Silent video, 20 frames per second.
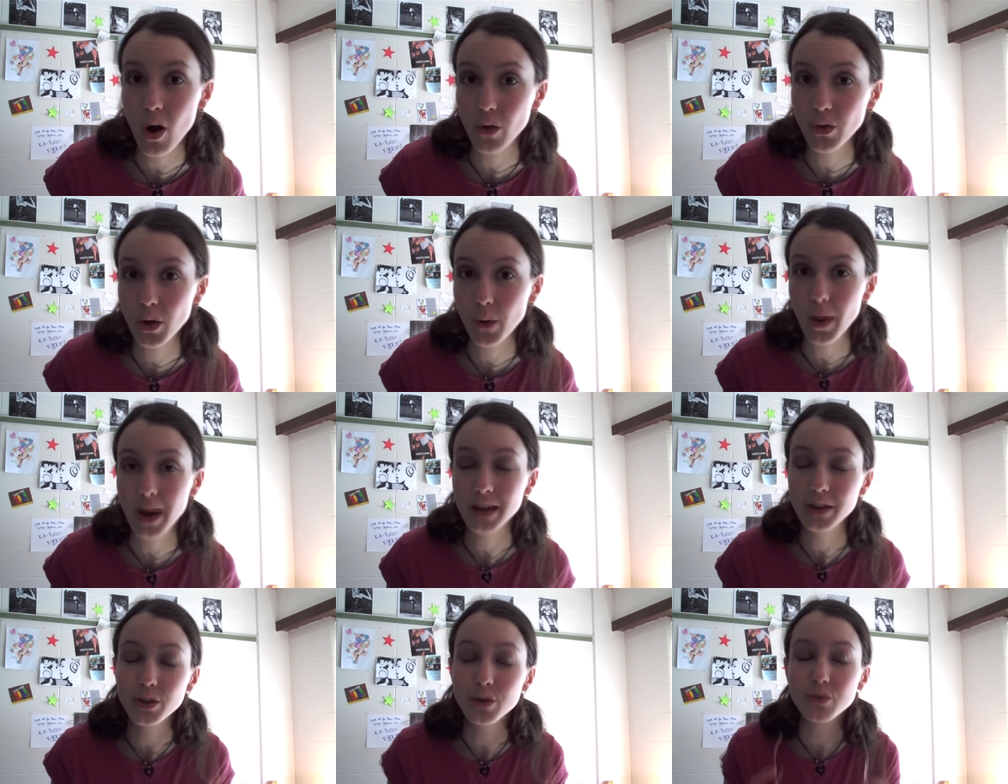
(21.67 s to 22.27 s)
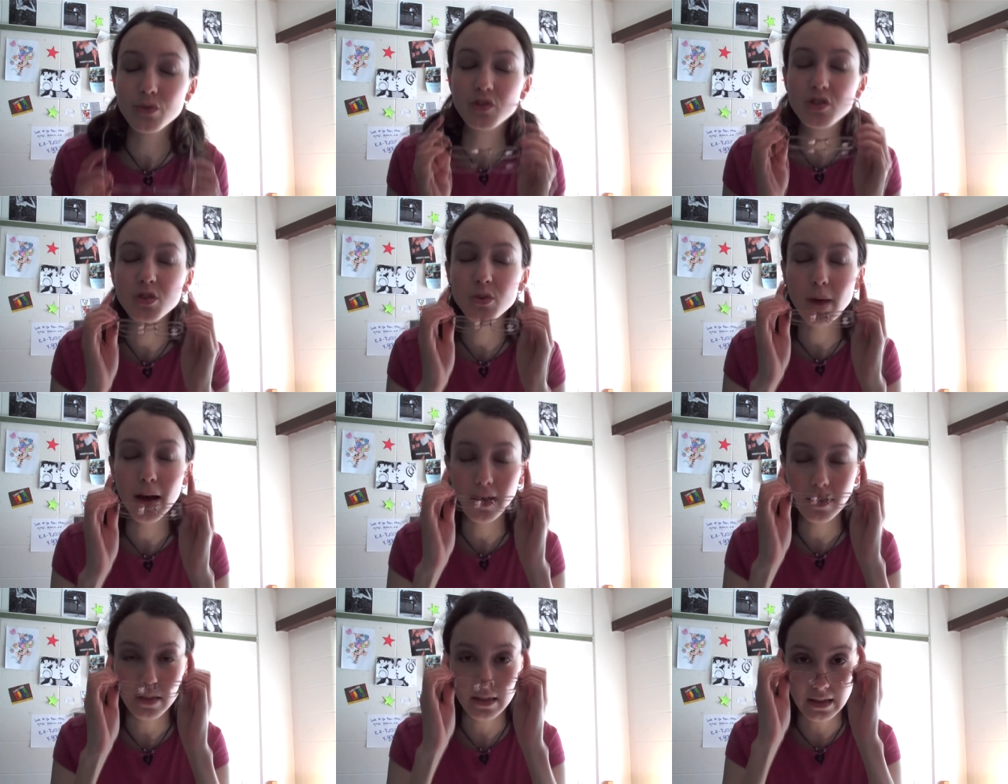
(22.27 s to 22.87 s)
although I used
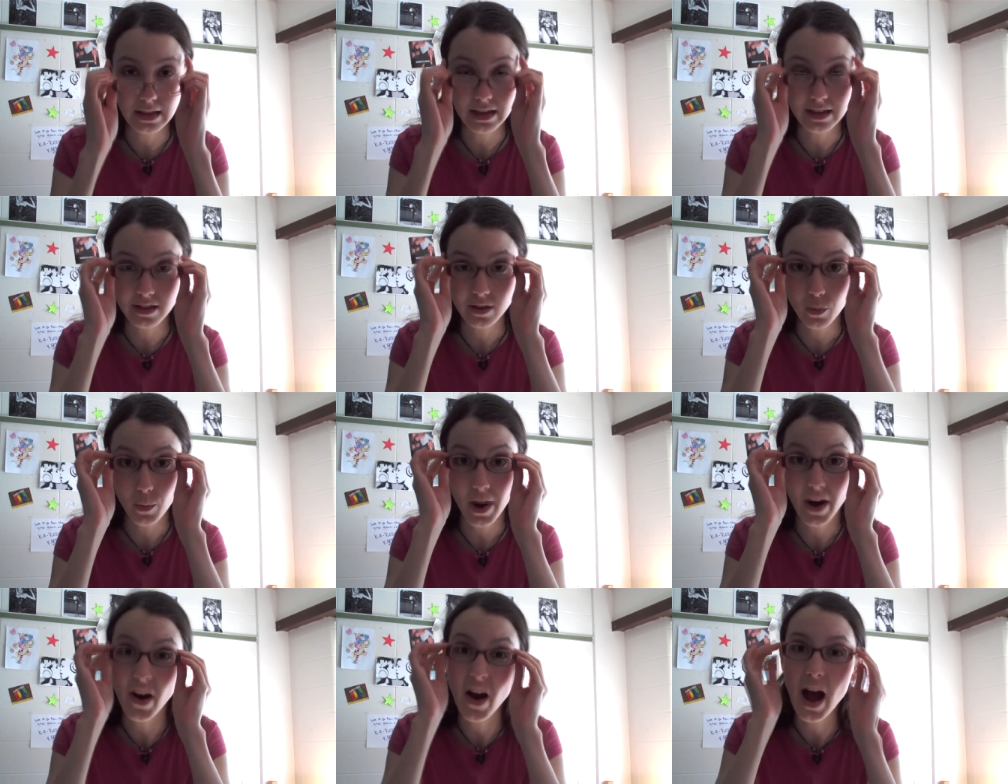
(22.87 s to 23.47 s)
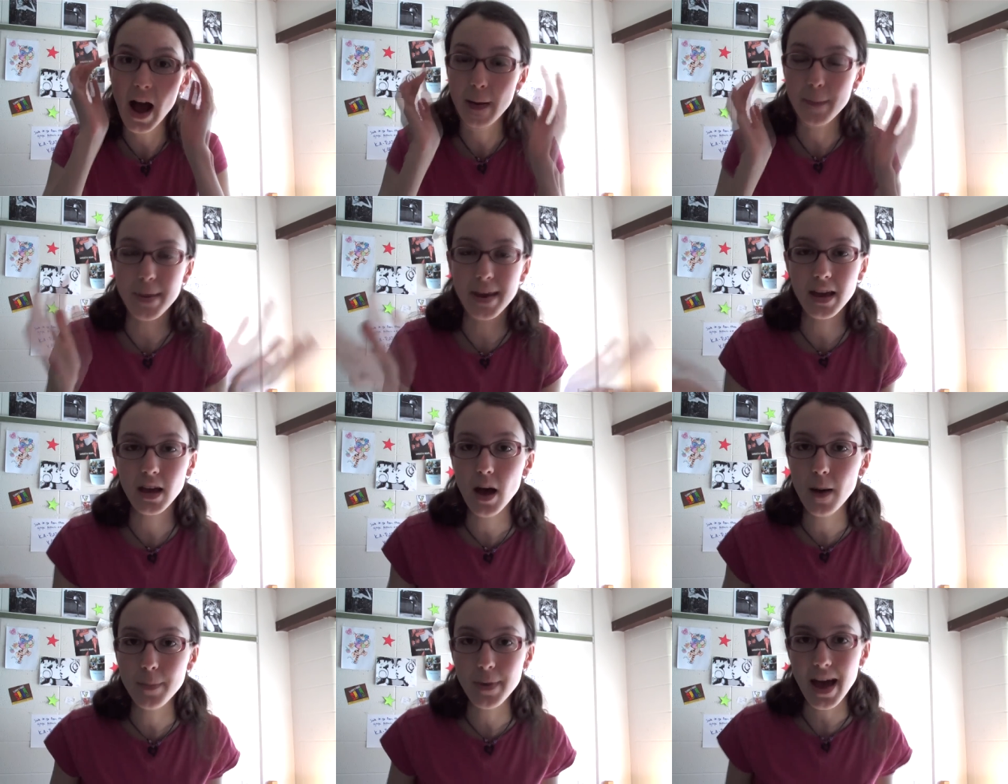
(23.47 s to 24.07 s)
to at least wear eye
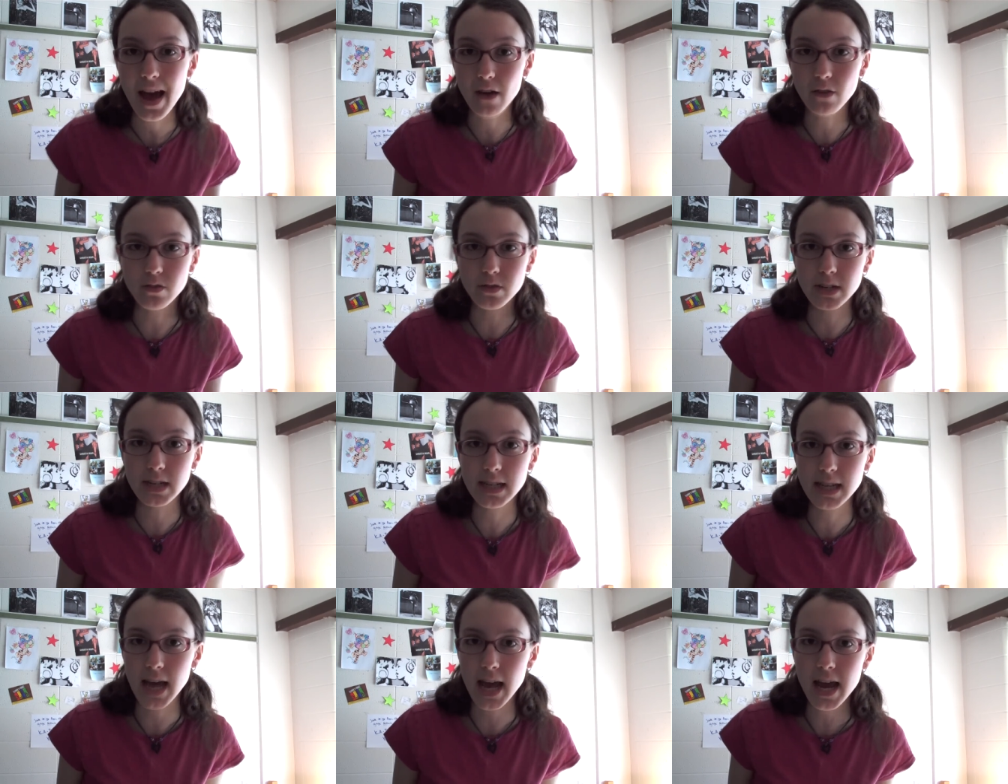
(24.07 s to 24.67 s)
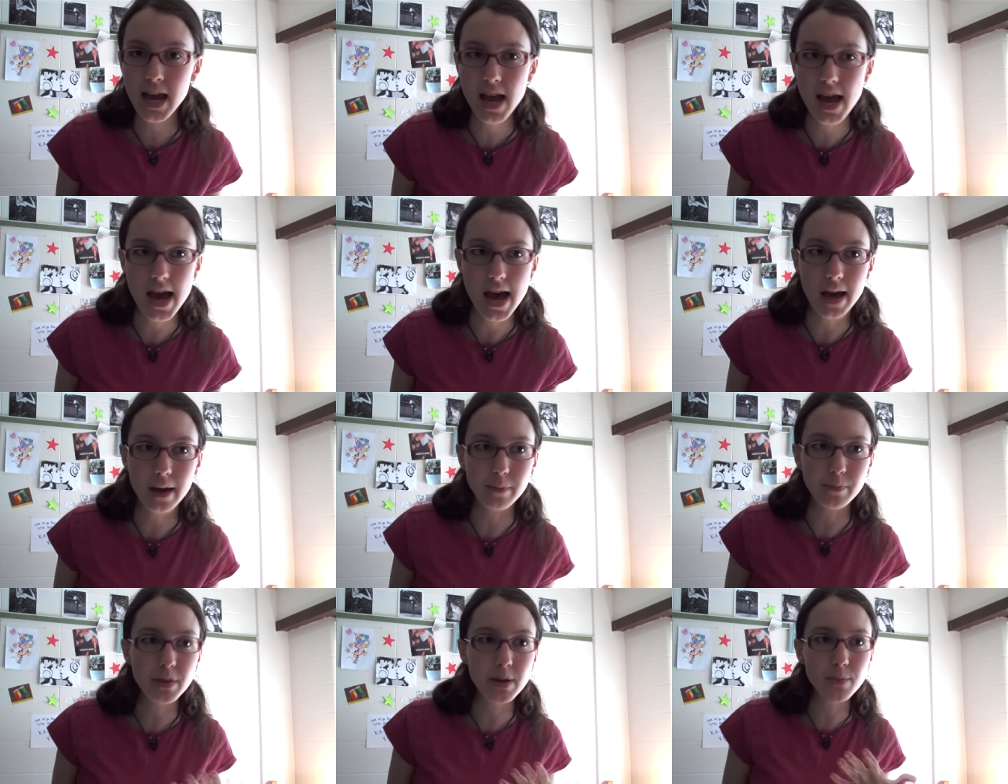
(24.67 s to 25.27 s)
makeup every day,
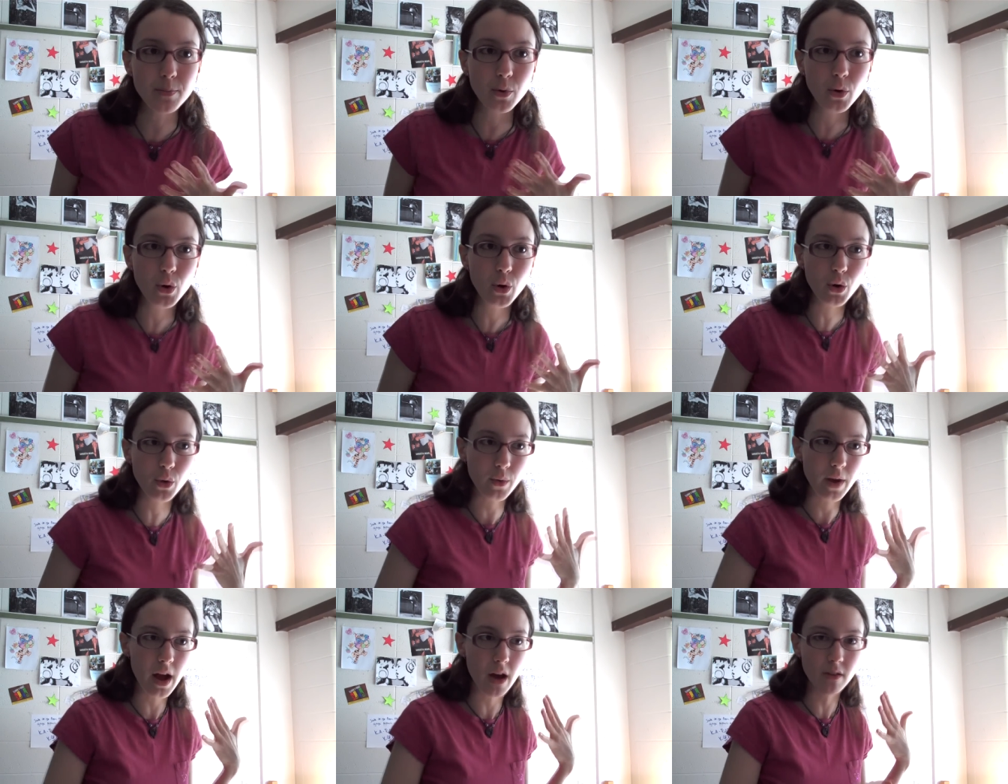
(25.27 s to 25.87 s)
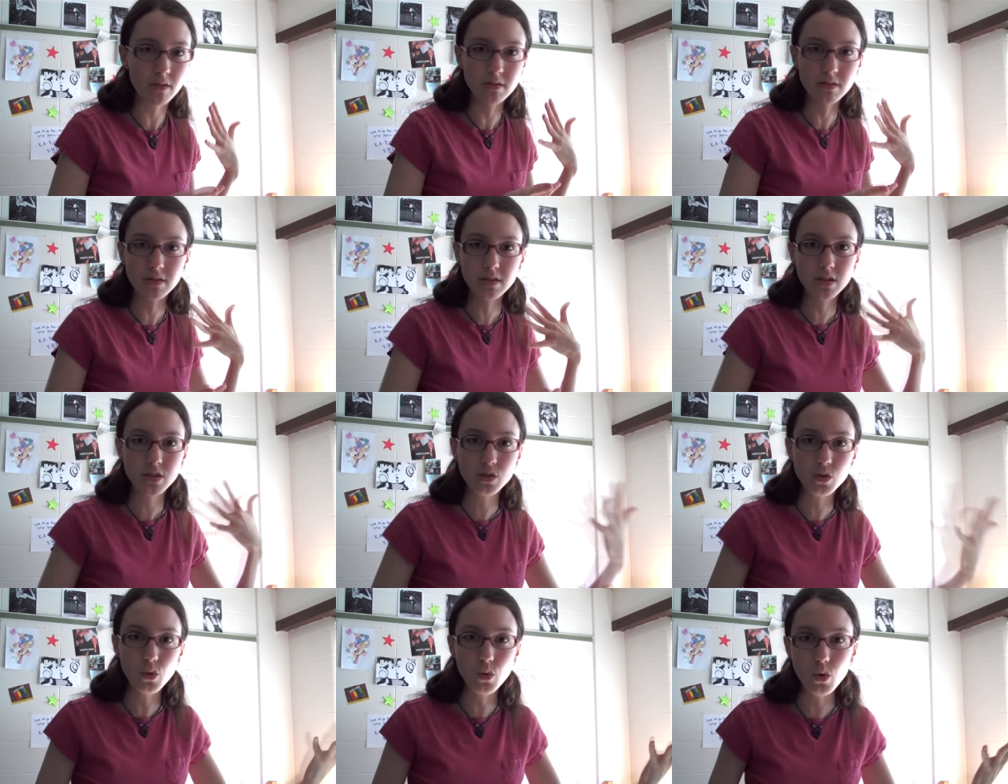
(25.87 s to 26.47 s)
and people around
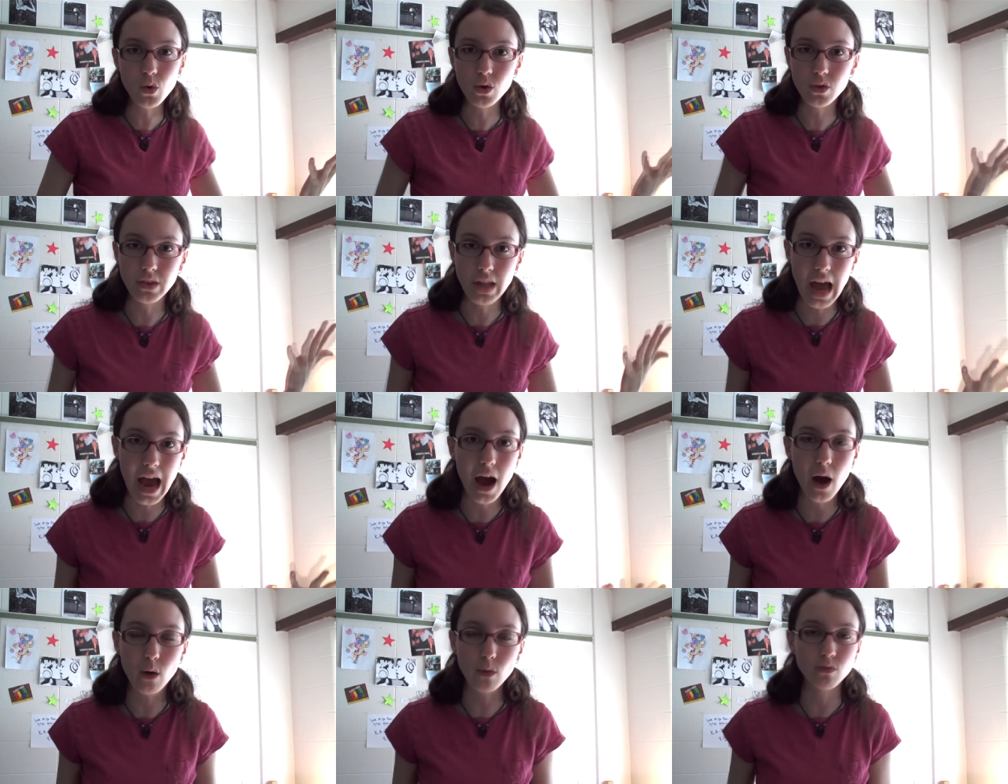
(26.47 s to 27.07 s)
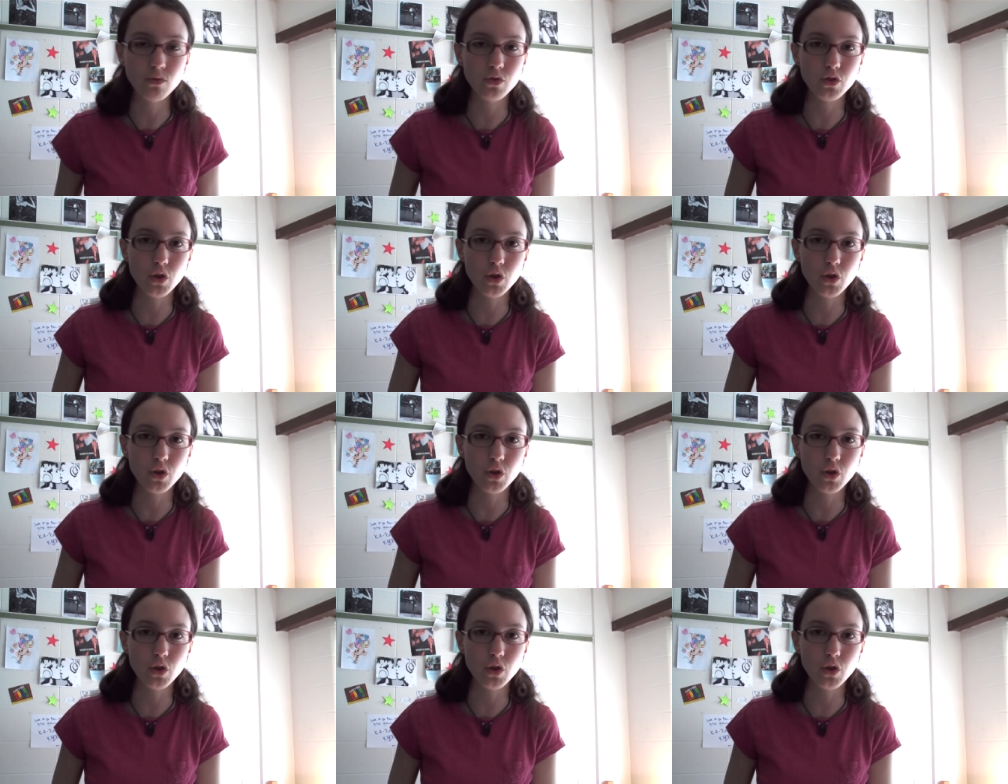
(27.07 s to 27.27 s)
school now